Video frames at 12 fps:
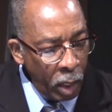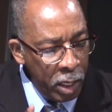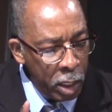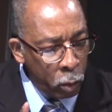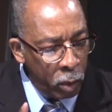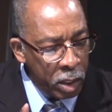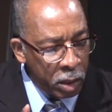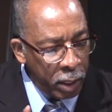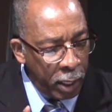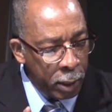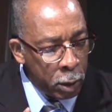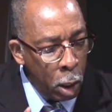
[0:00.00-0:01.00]
Here's what it
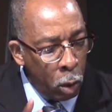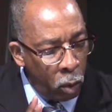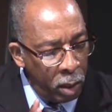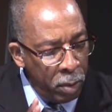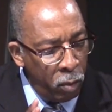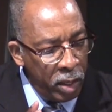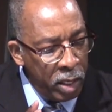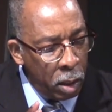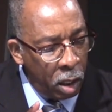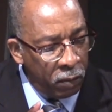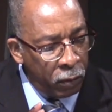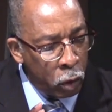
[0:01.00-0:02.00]
says. Well, let me read
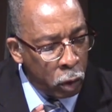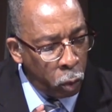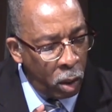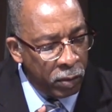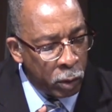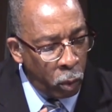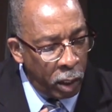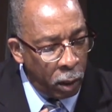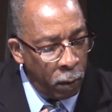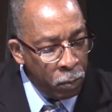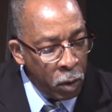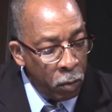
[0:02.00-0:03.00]
uh, verse 12 as
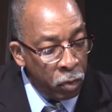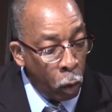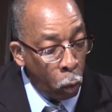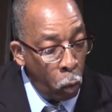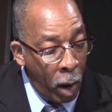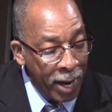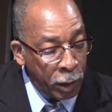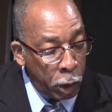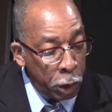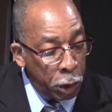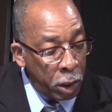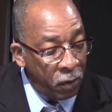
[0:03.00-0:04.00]
well. The
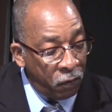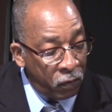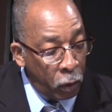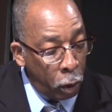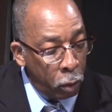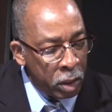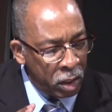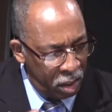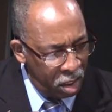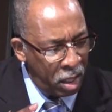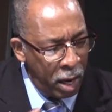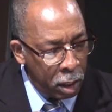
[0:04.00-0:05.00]
righteous shall flourish.
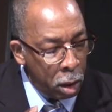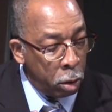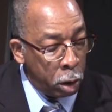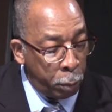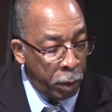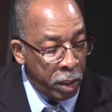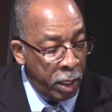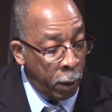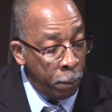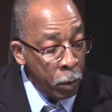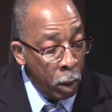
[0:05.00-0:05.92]
Thank you, Holy Spirit. Yeah.